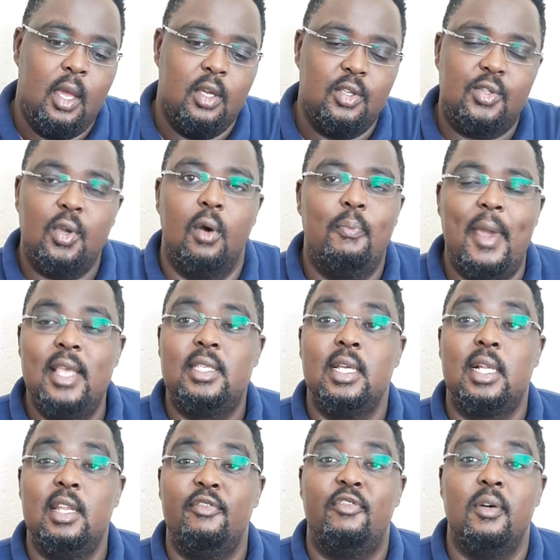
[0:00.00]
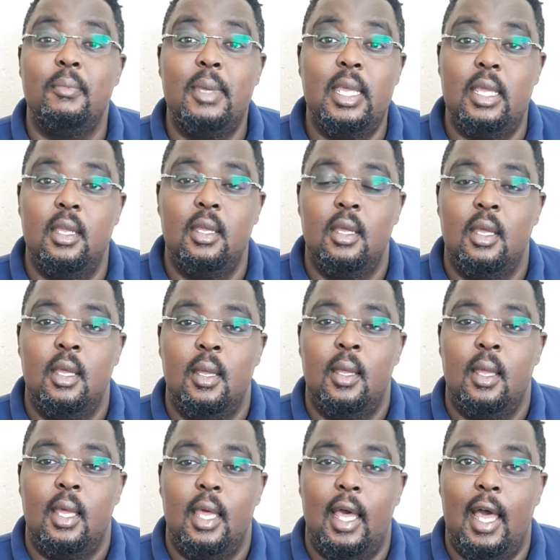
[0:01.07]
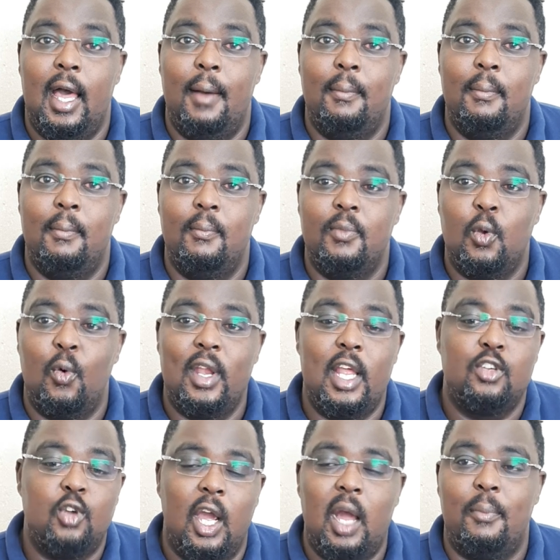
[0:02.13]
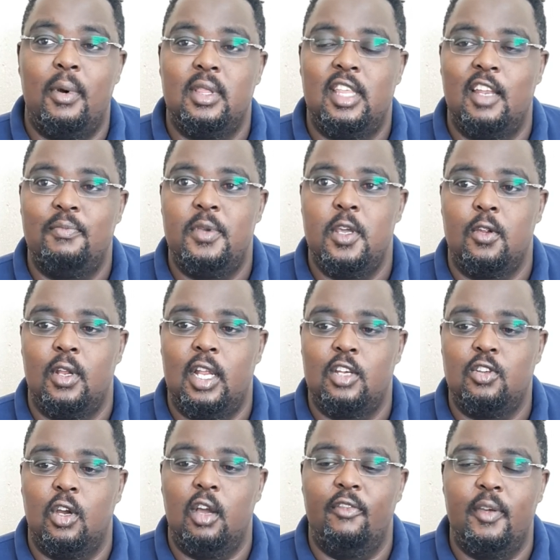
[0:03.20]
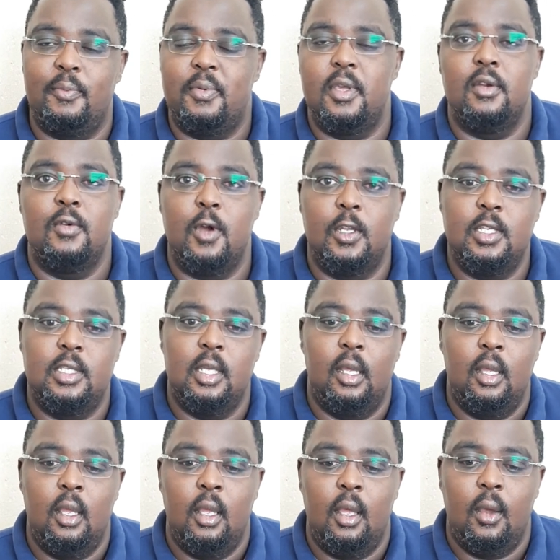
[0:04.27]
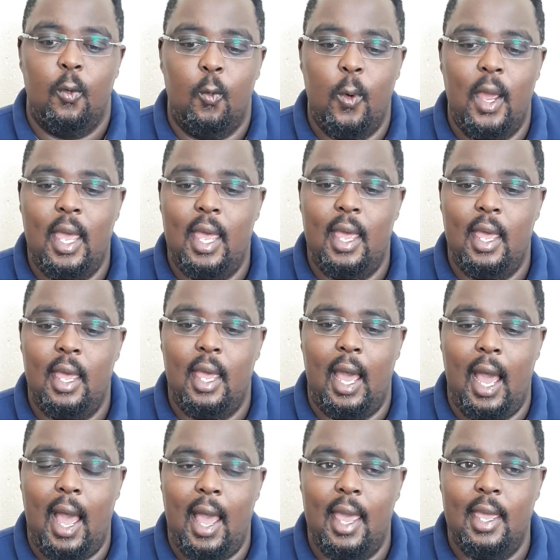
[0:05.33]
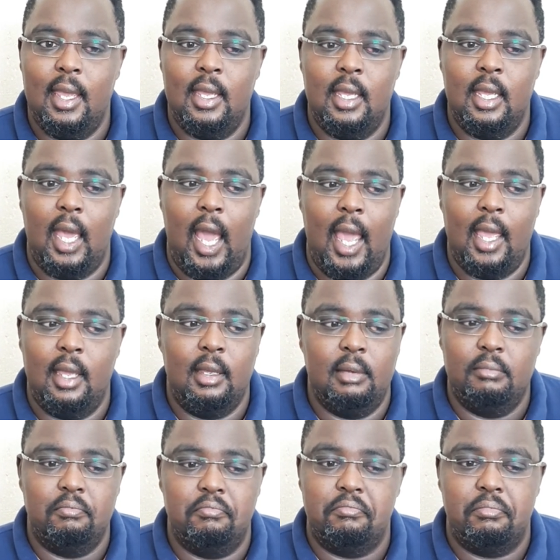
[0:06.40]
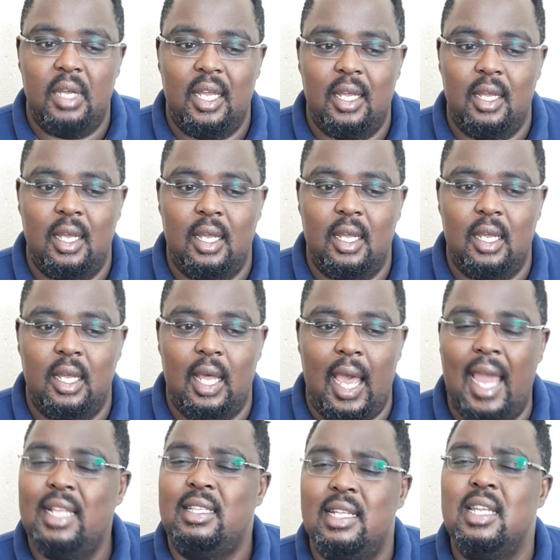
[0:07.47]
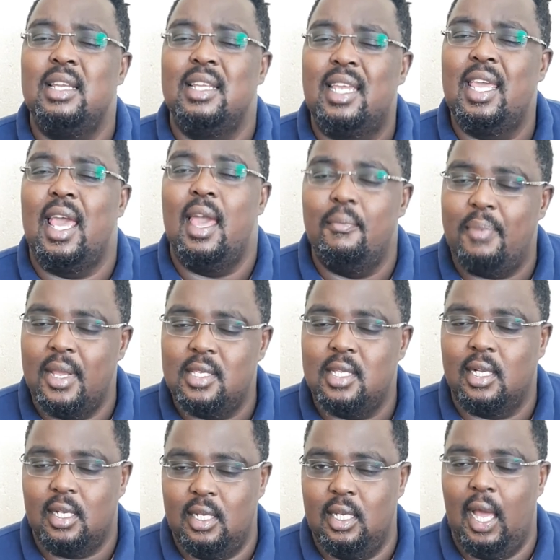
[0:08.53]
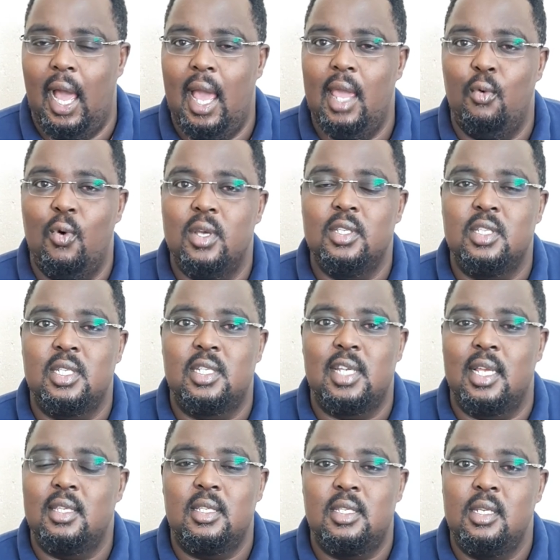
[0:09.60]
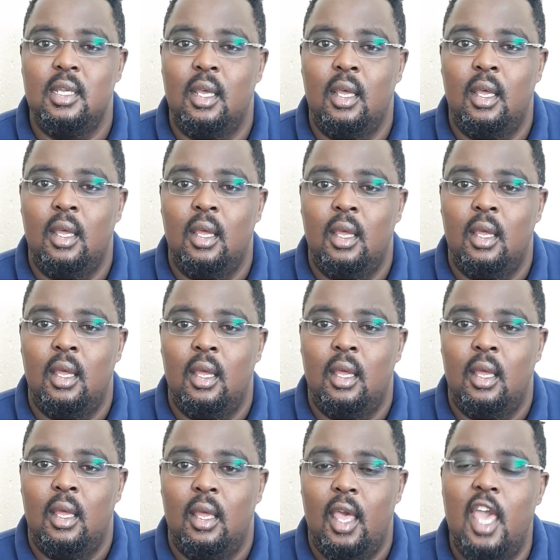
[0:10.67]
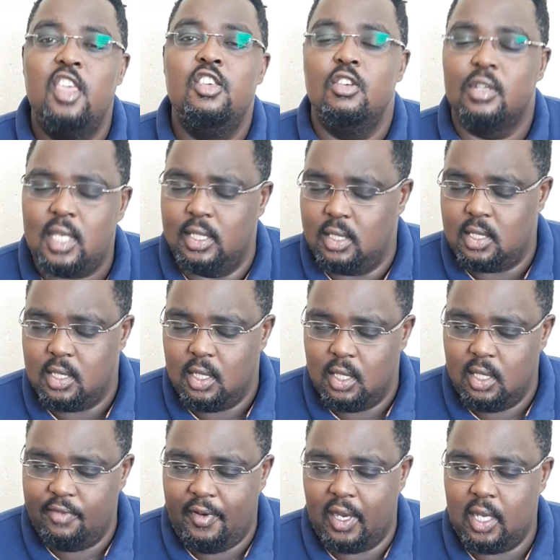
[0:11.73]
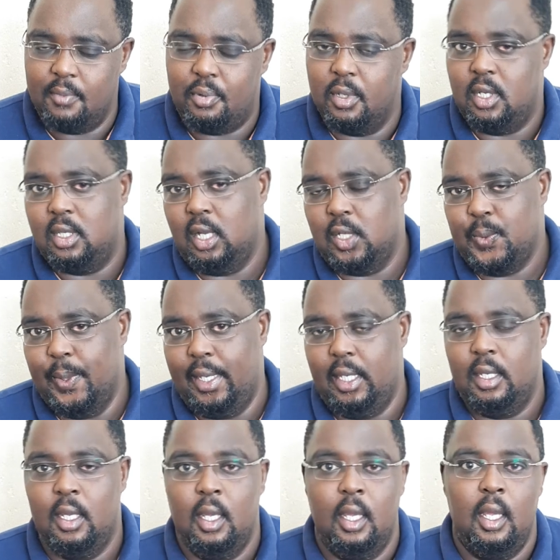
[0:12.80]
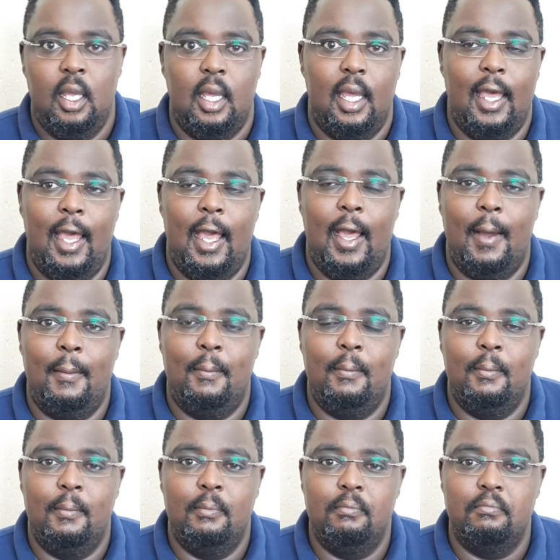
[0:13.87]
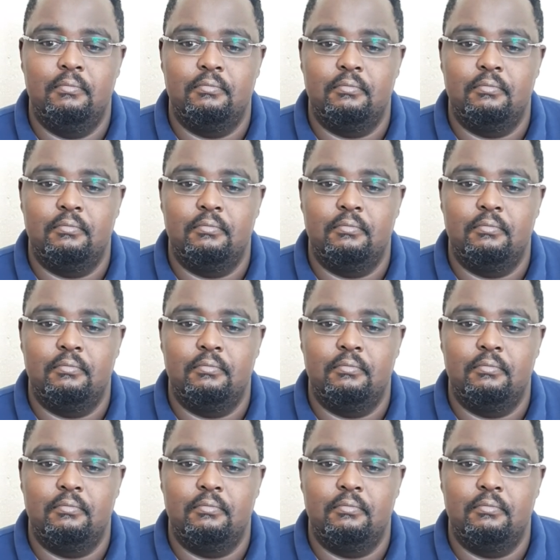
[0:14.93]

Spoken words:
So basically, for me, when I talk about that period, I talk of a period where I didn't care. Basically, I was just a nuisance, if I can put it that way. Um,